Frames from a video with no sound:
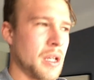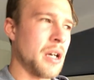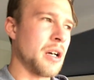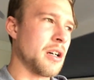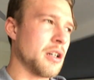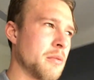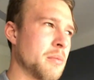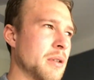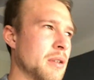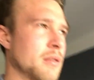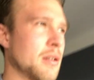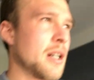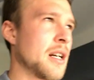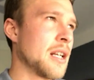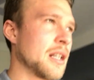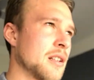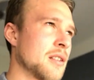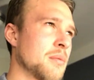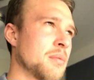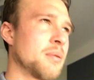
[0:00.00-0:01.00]
I'll be
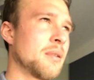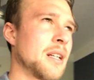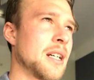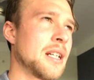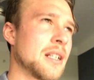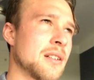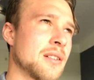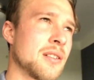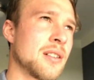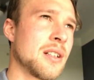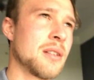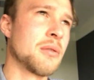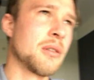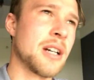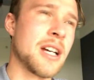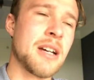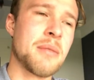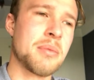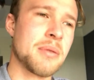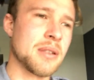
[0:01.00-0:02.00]
ready to play and see what
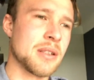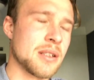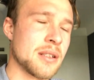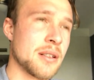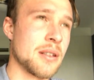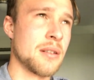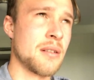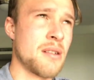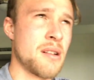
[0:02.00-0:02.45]
happens.